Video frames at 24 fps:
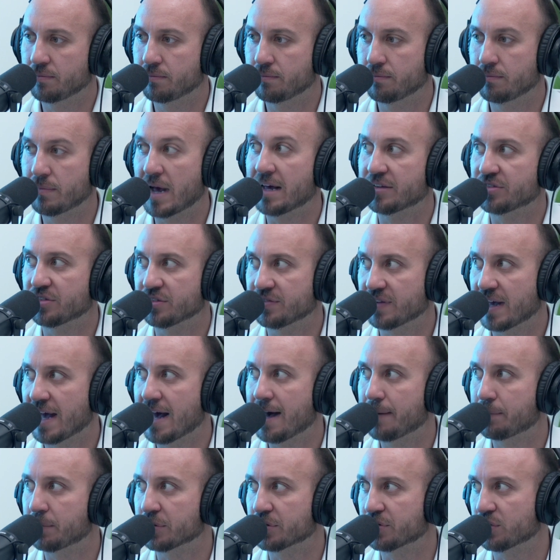massive
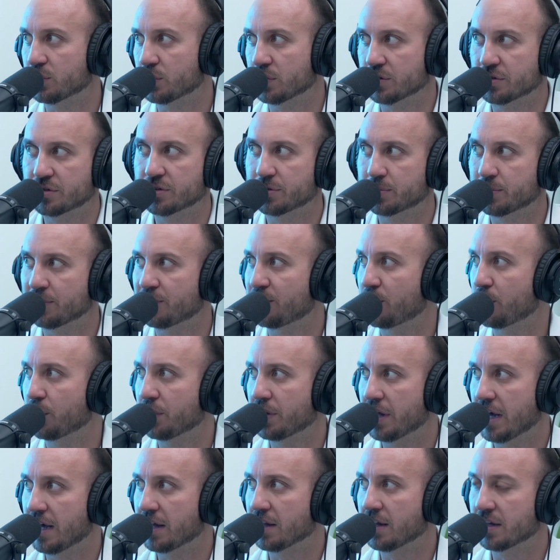Apple stores. Because before
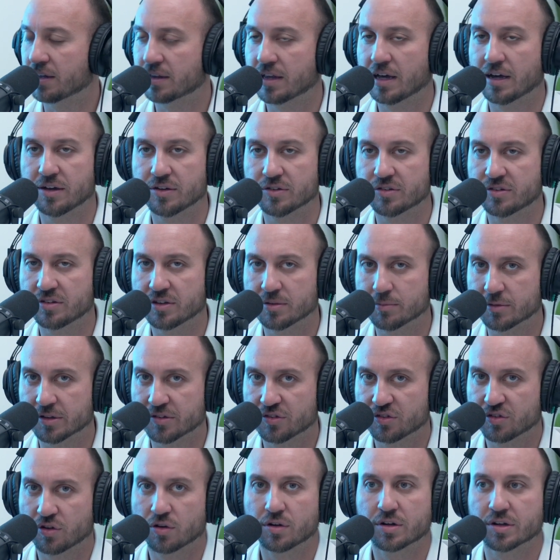that, you'd see them in
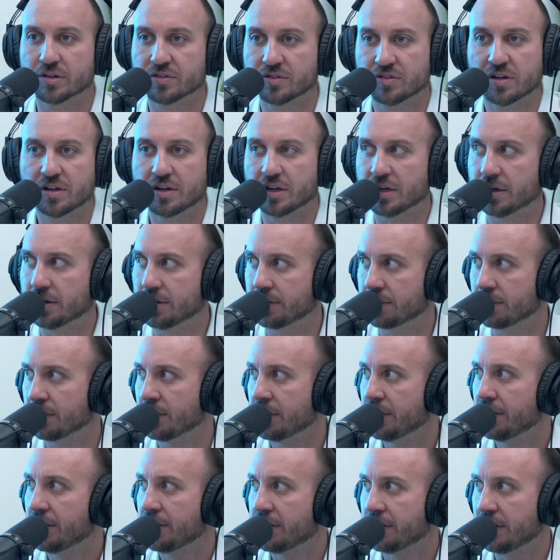Circuit City, and
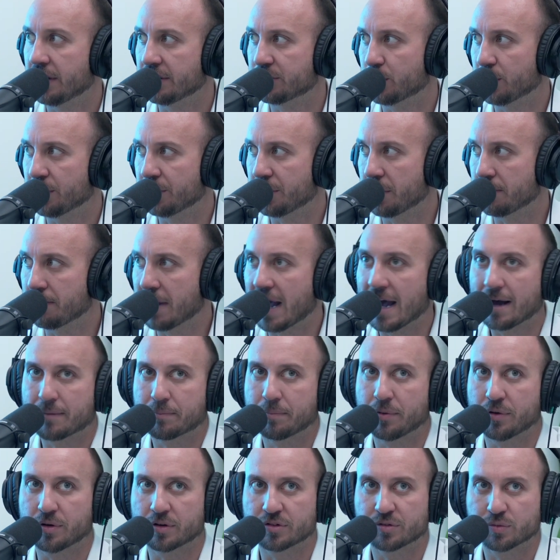that's where your
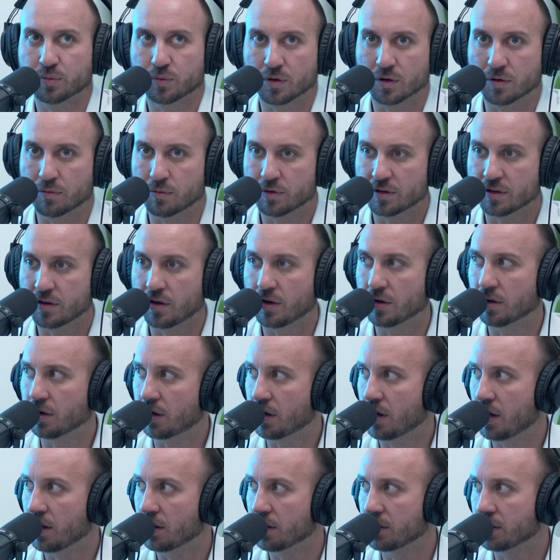MacBooks were with all the
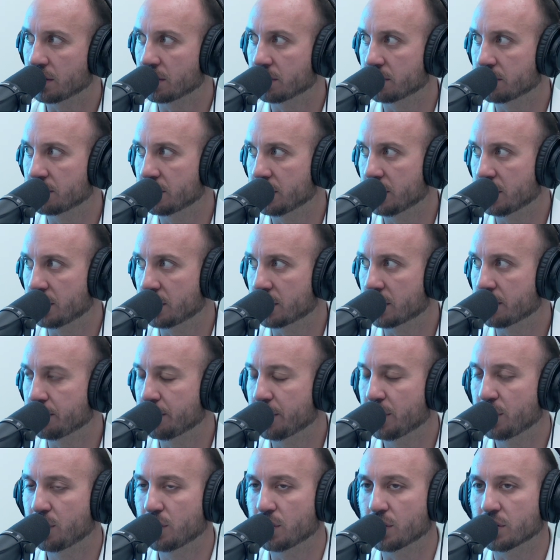color,
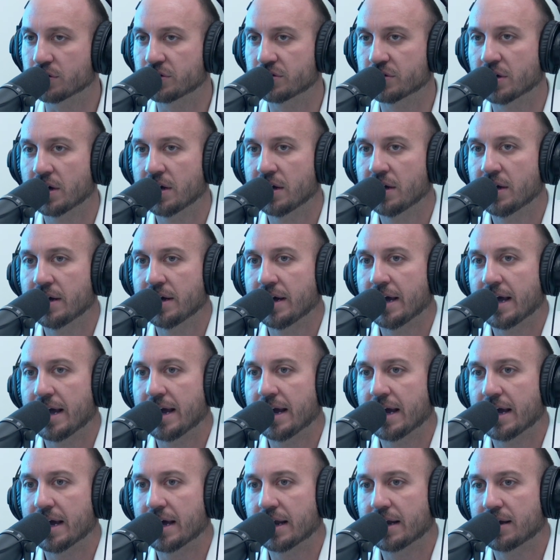computers.
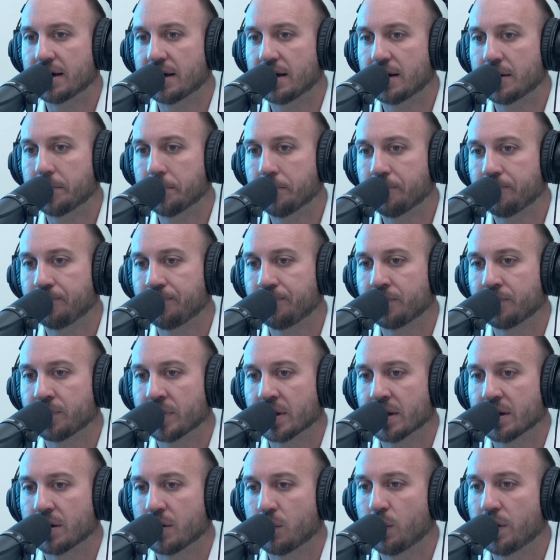And
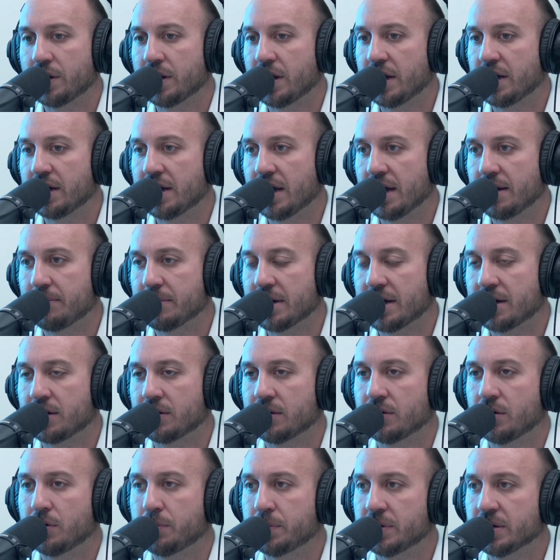when they came out and
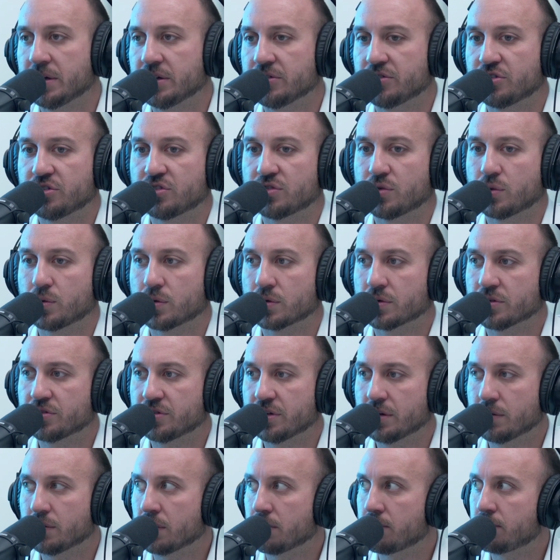opened these stores that
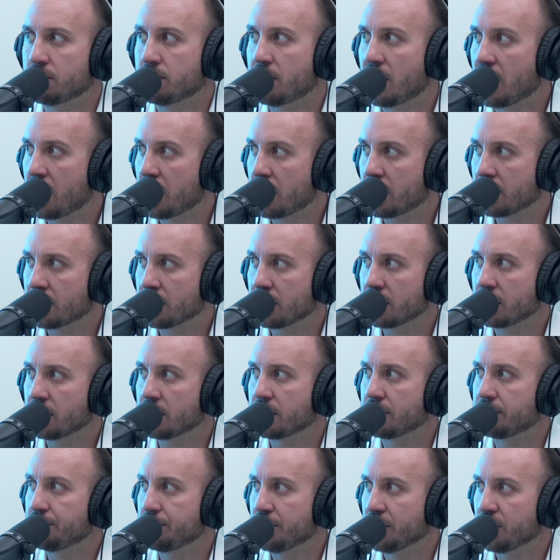were
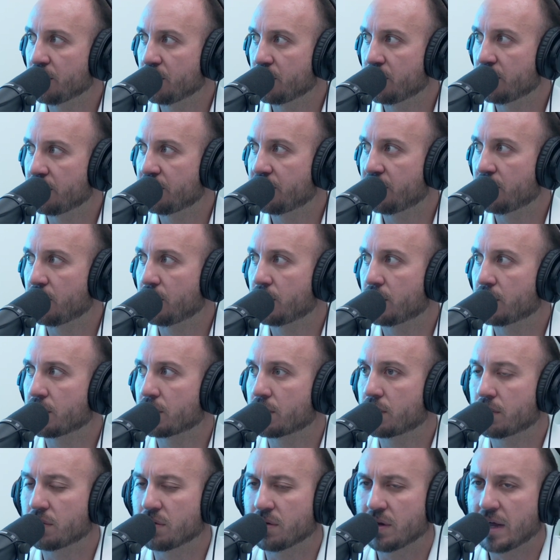modern, beautiful,
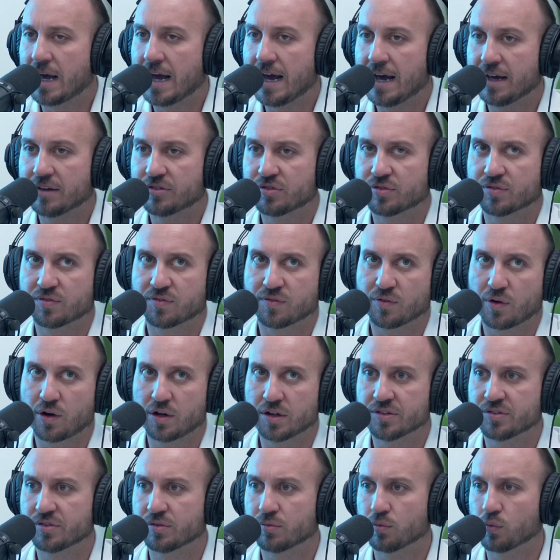glass
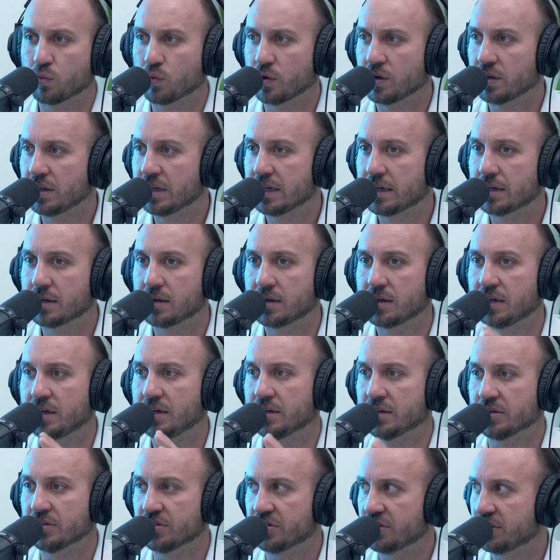fronts, really clean
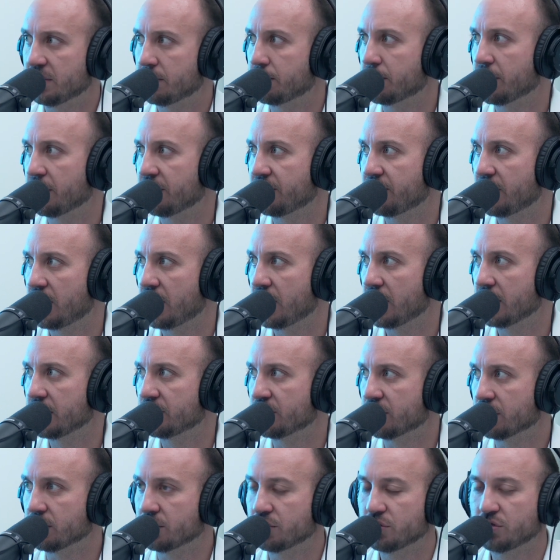and simplified
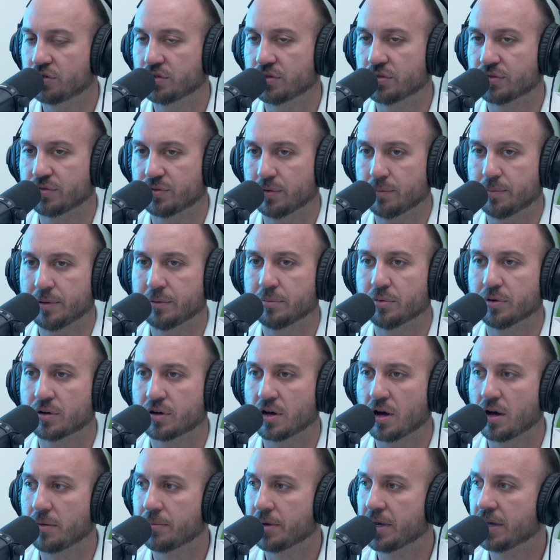solutions for people to
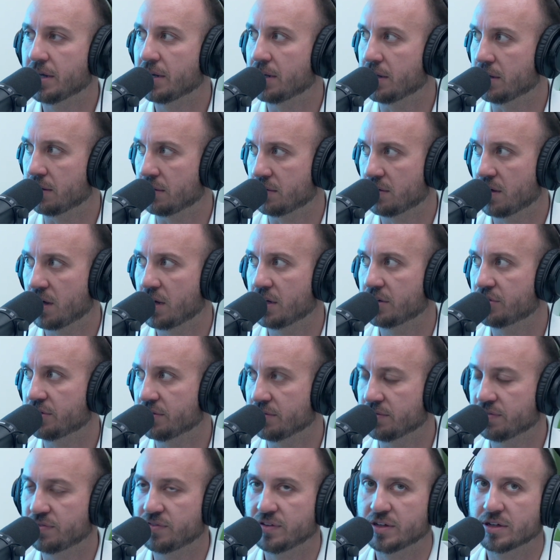come in and touch and
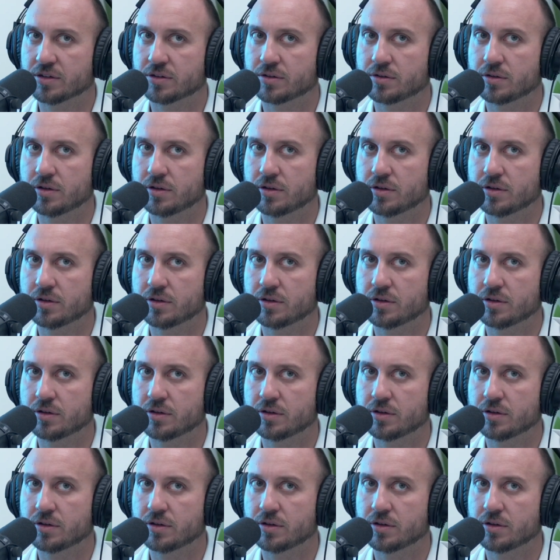feel,